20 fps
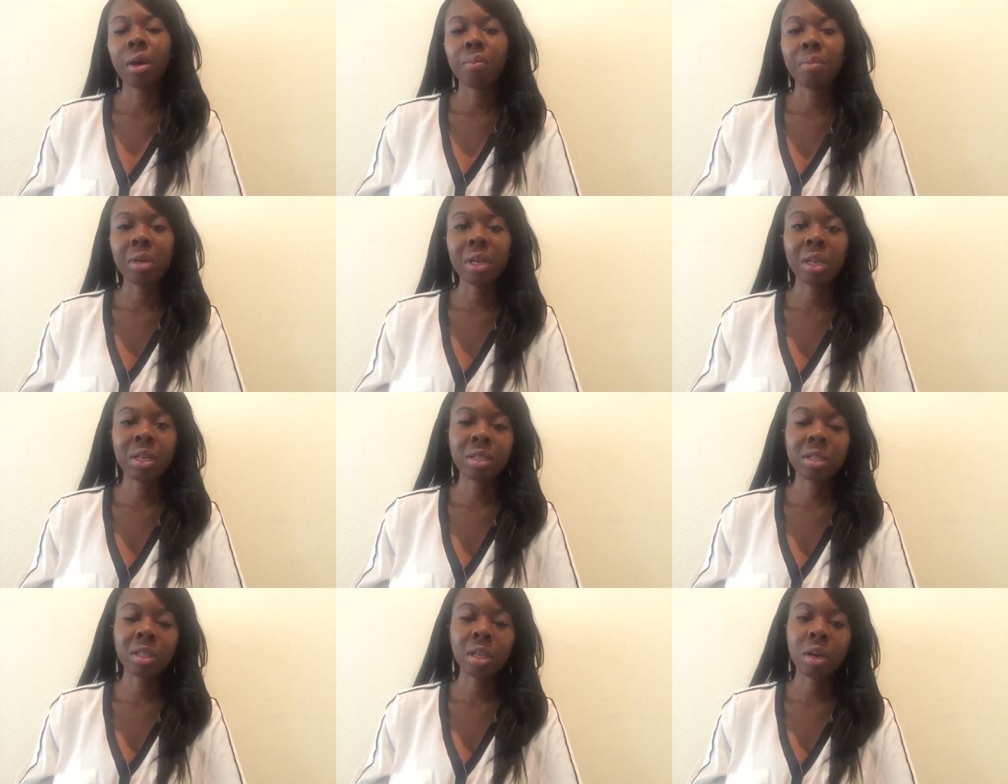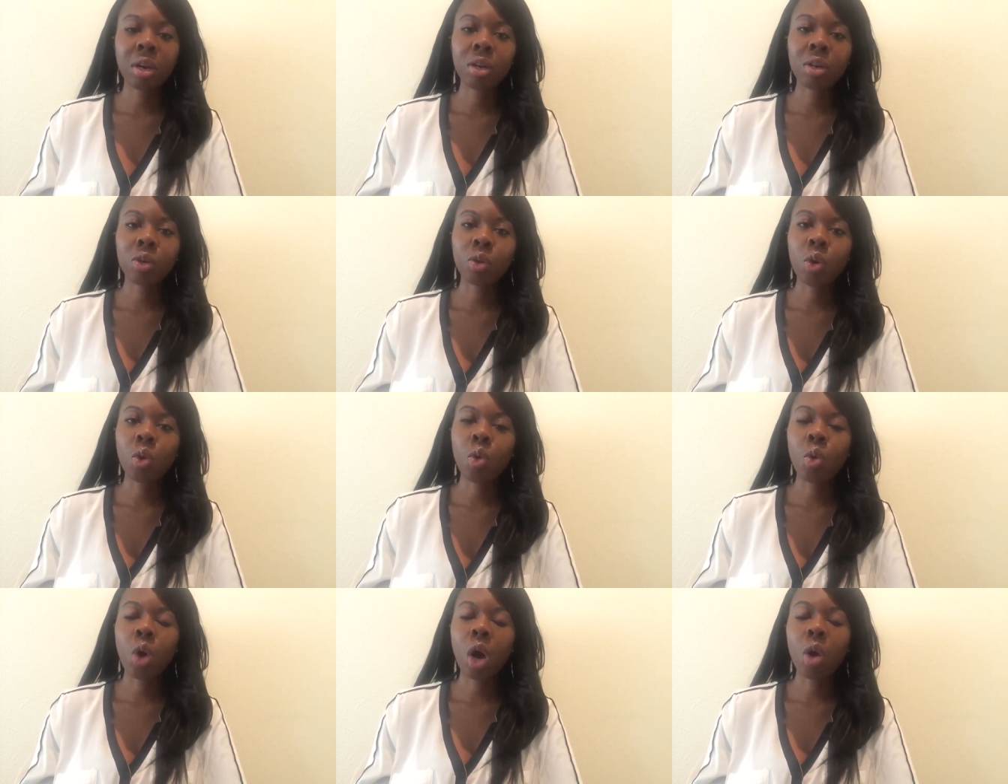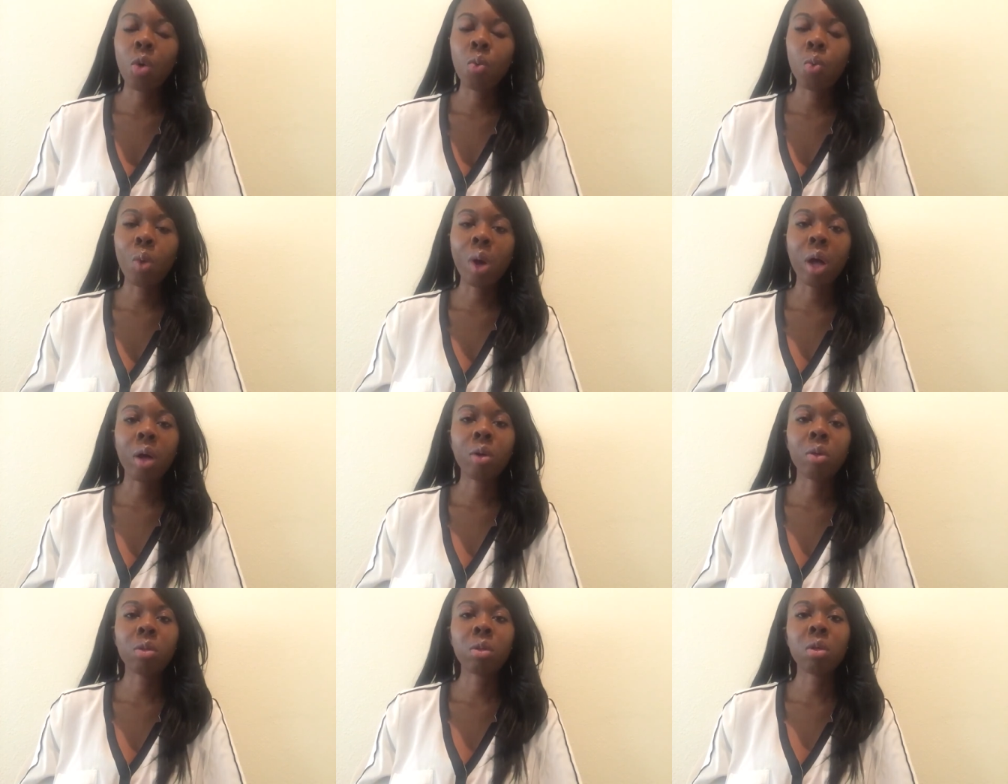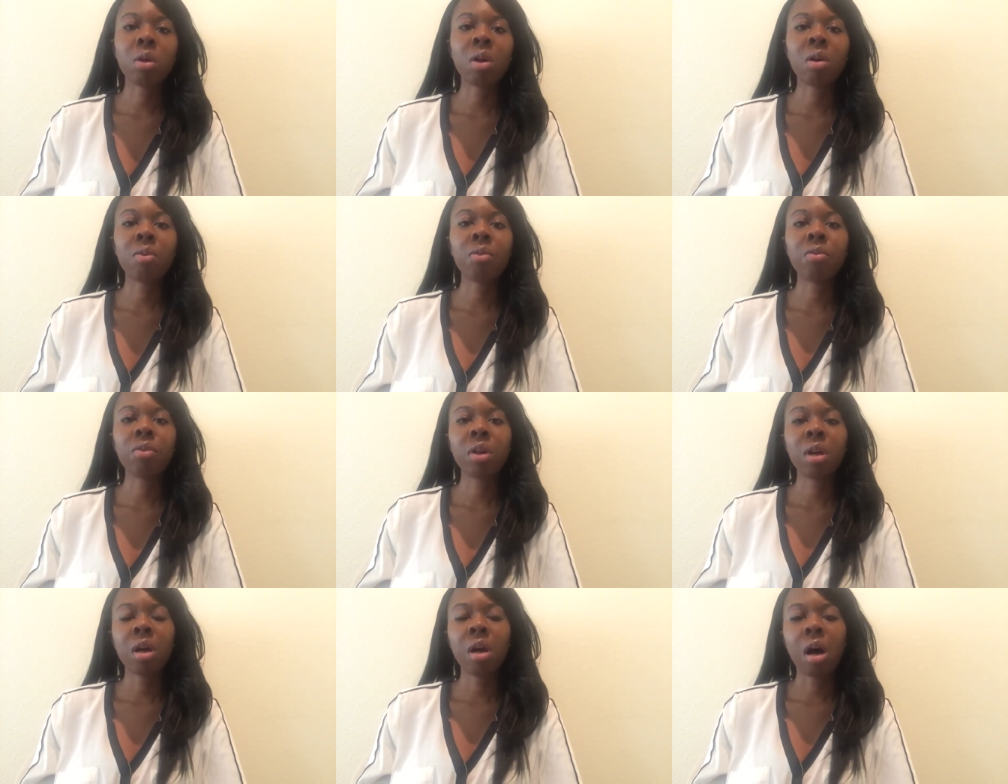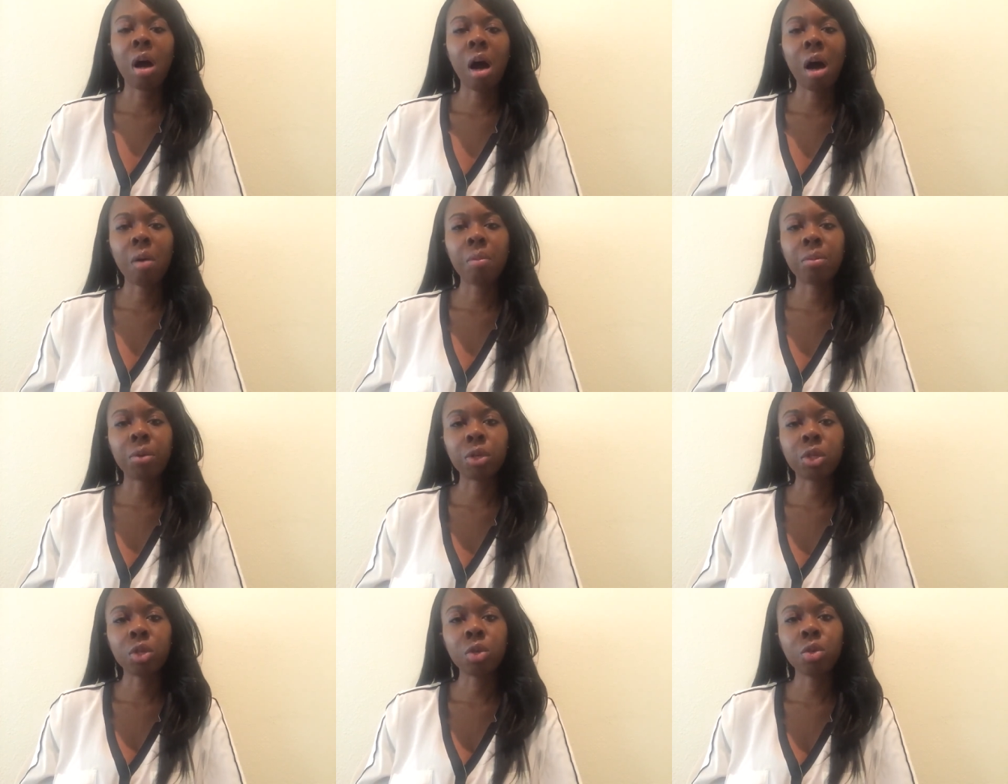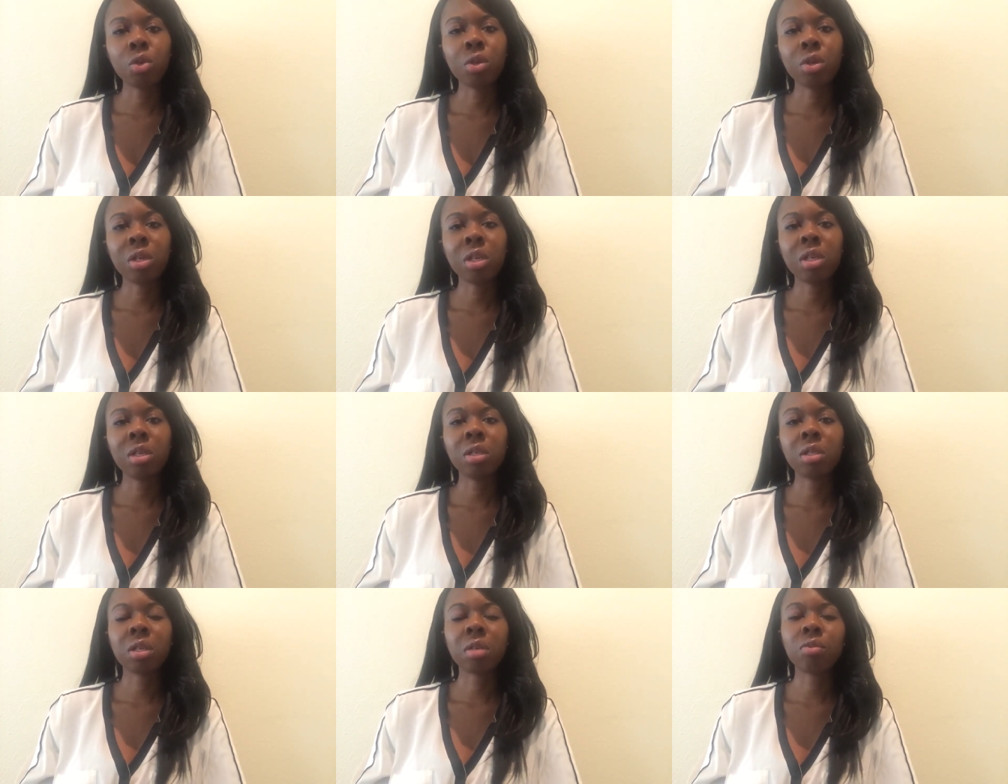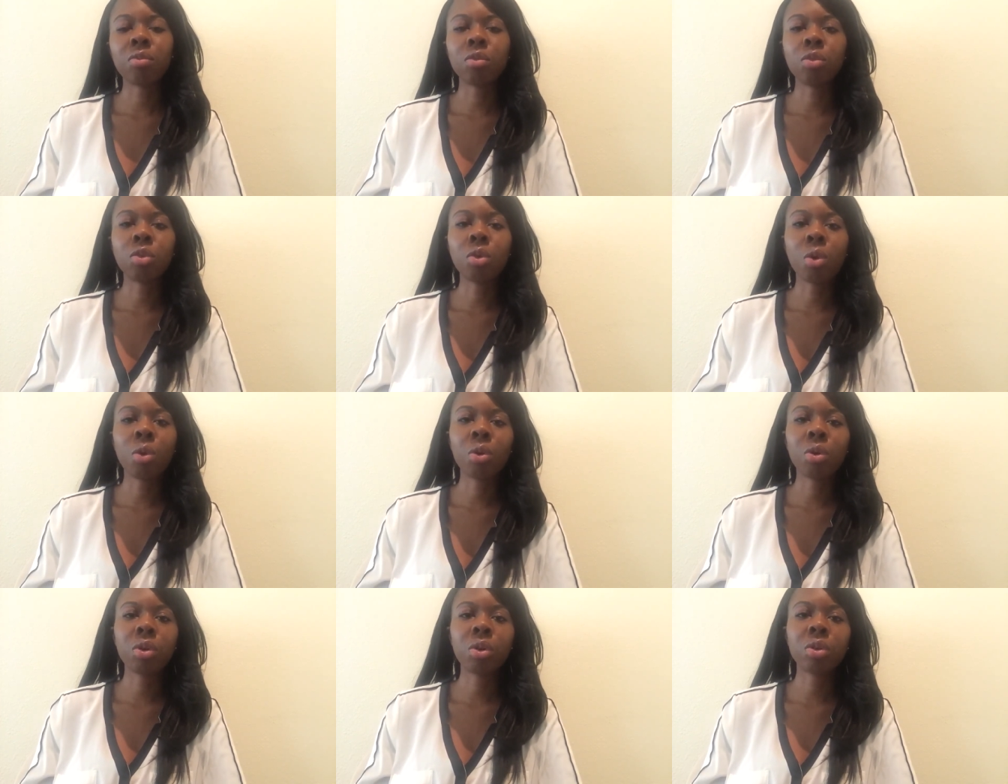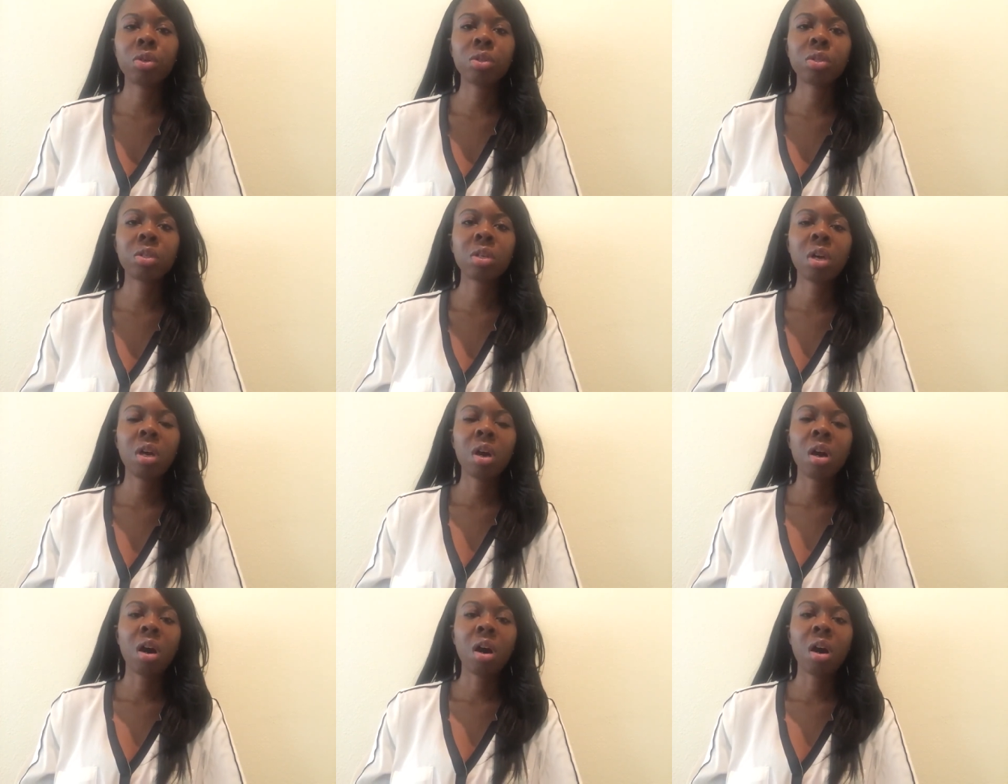because there are a wealth of opportunities, of doors,